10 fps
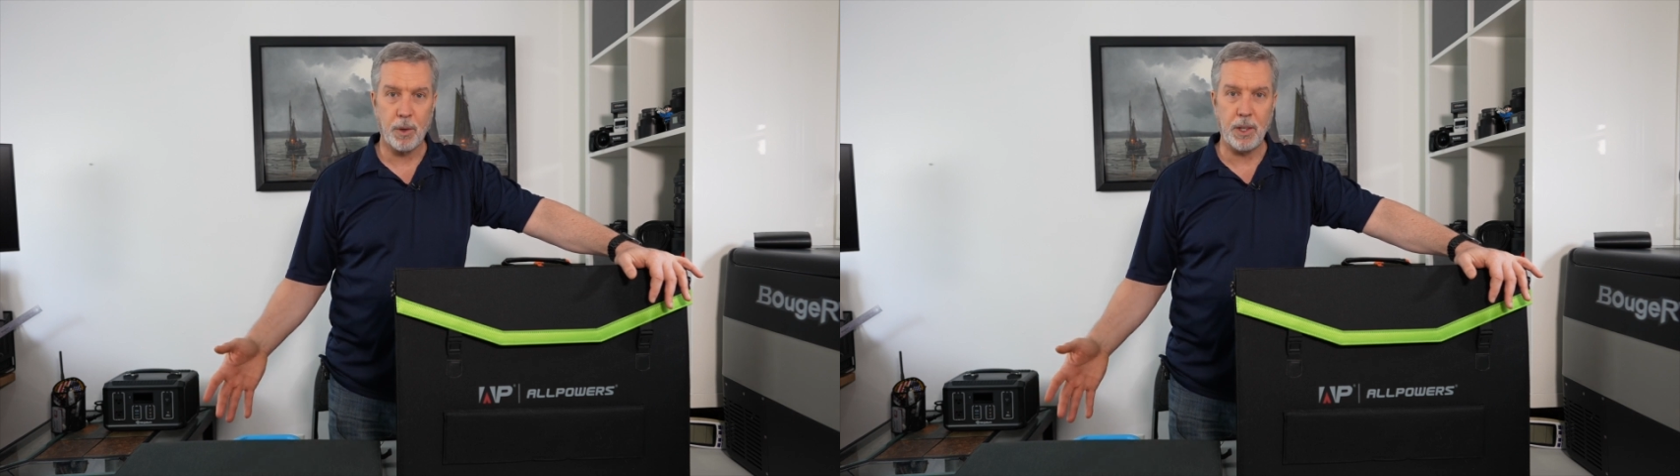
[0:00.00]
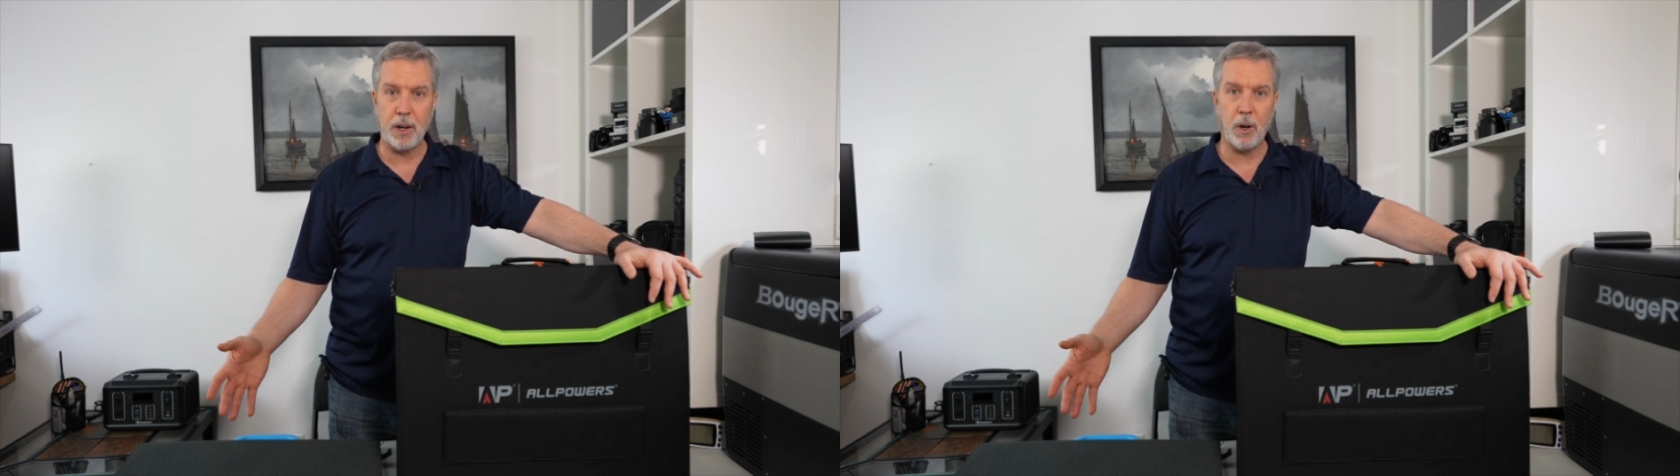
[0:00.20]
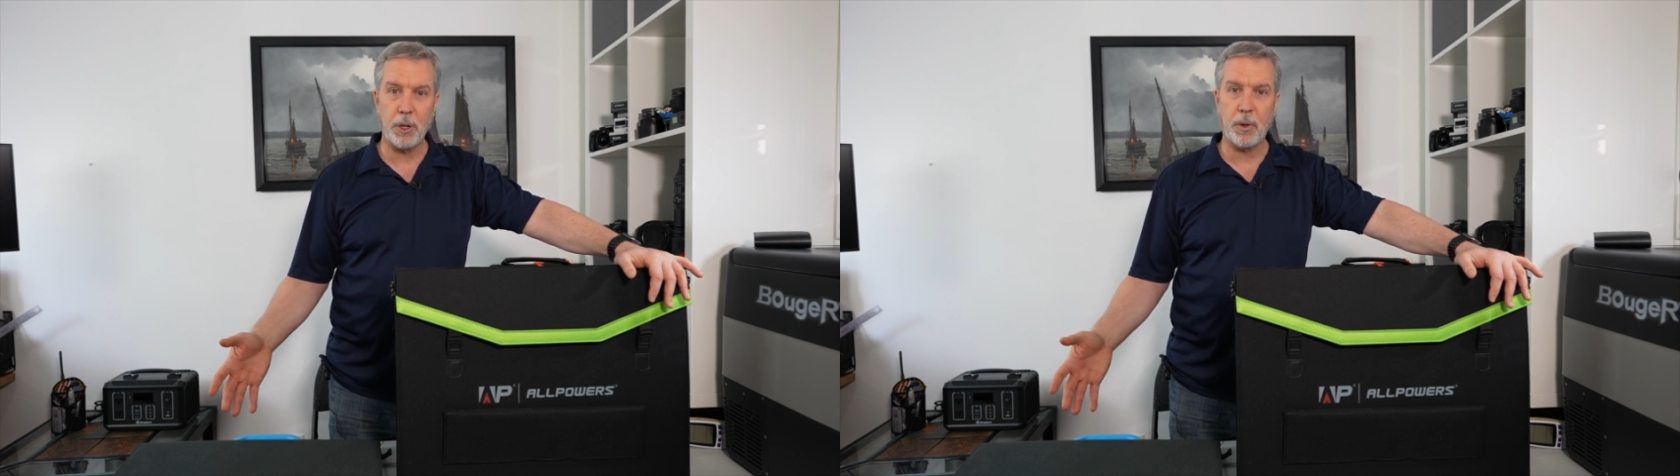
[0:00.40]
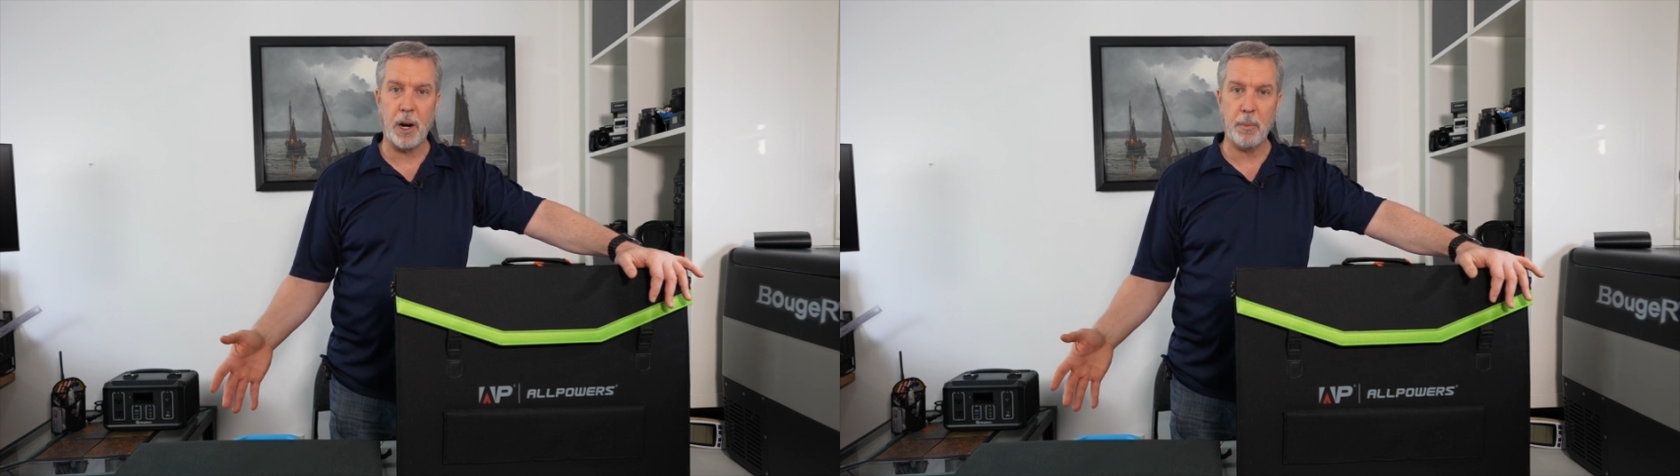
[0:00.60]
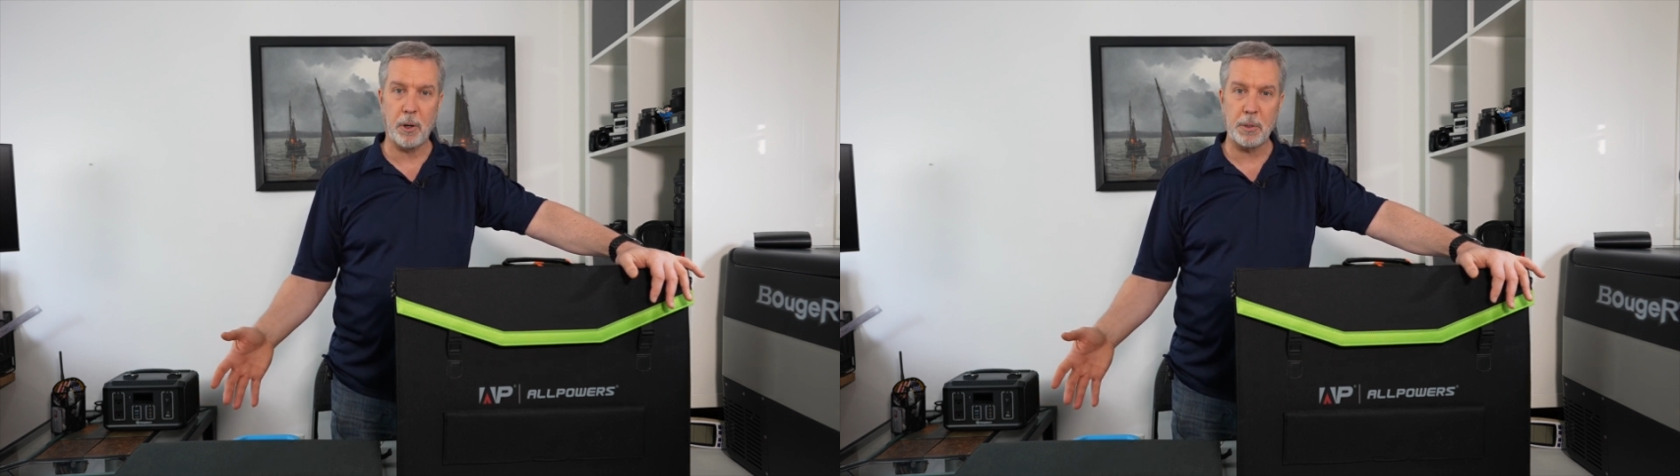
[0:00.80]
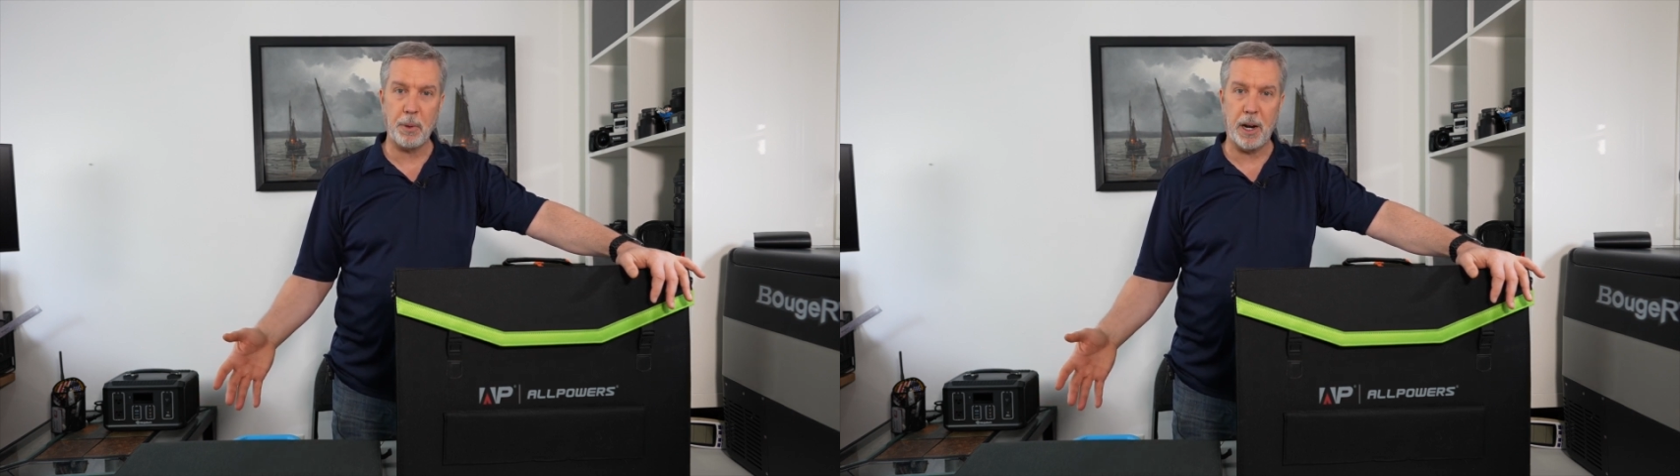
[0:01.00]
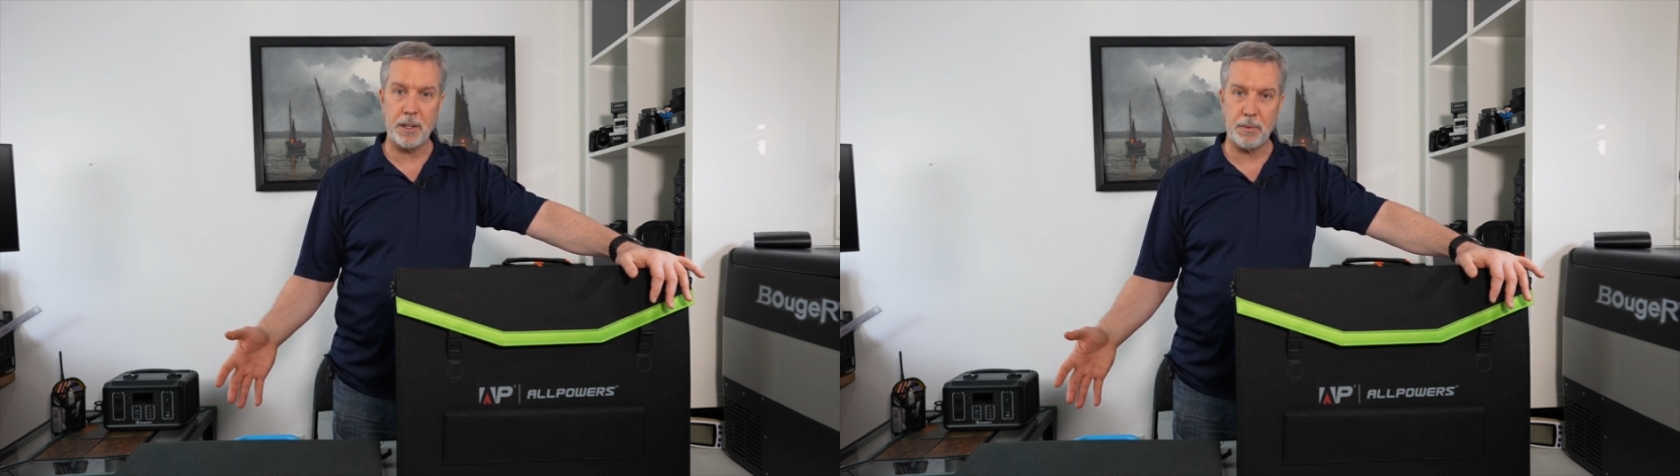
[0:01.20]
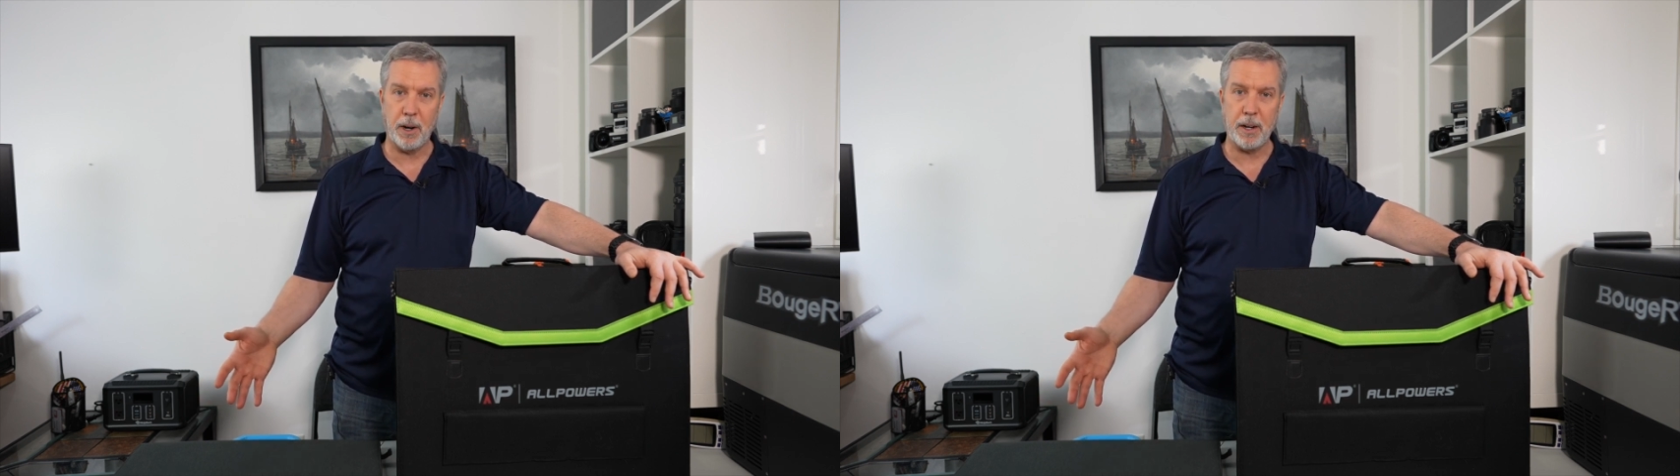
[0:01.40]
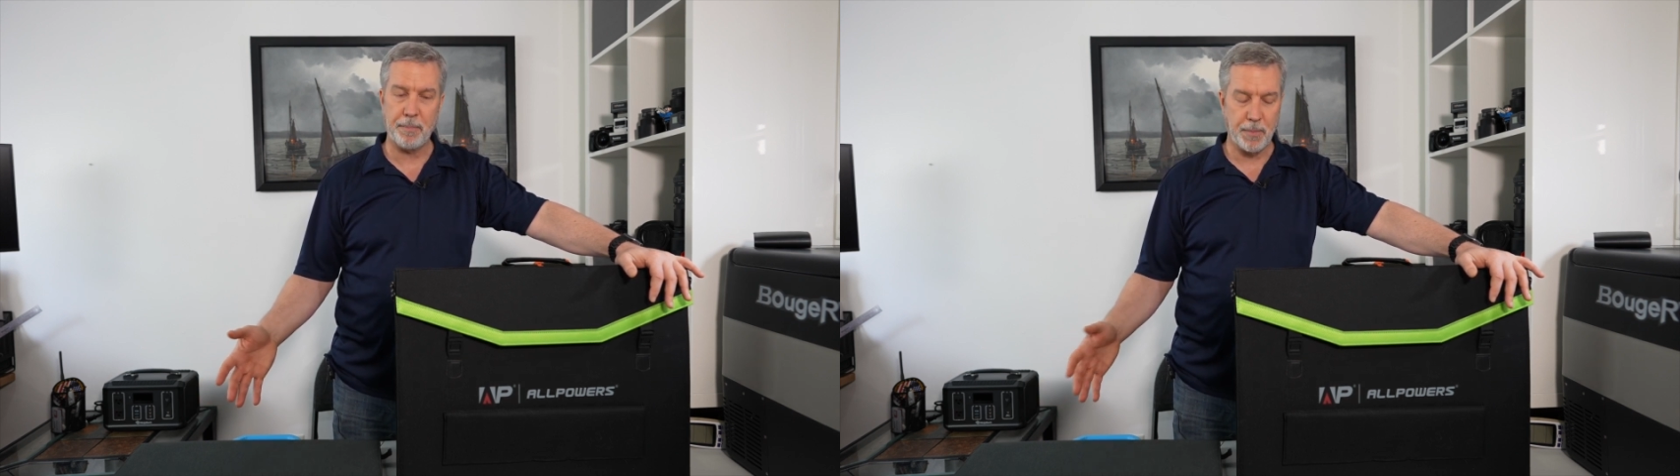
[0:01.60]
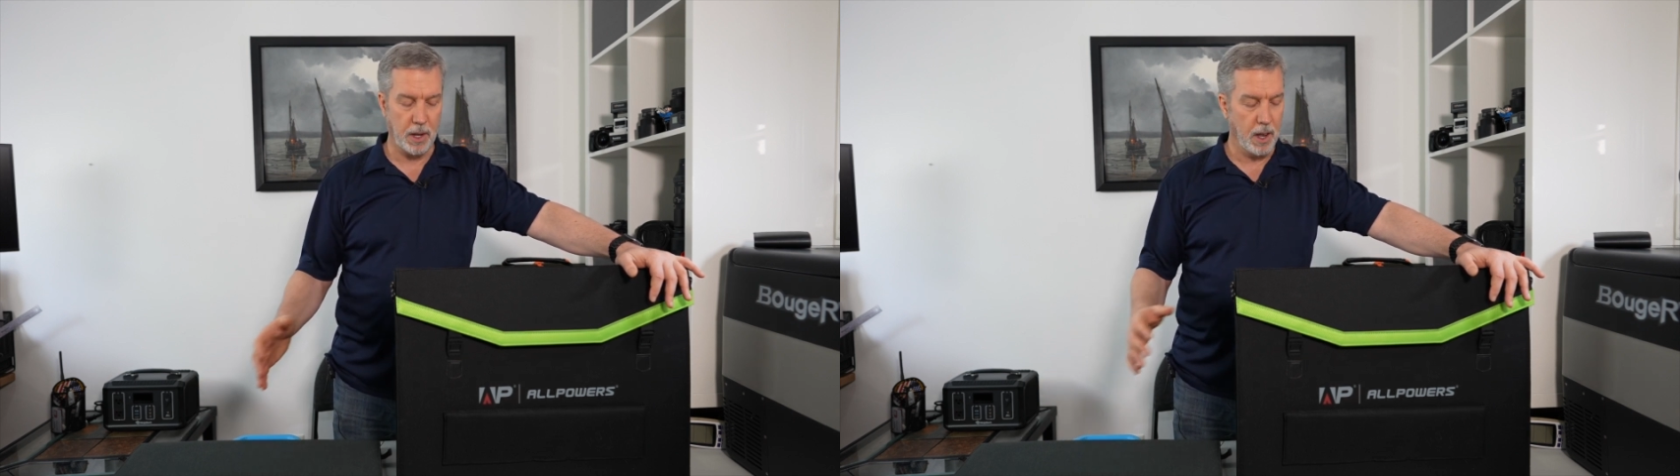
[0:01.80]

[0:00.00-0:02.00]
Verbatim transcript: then all you care about is price, right?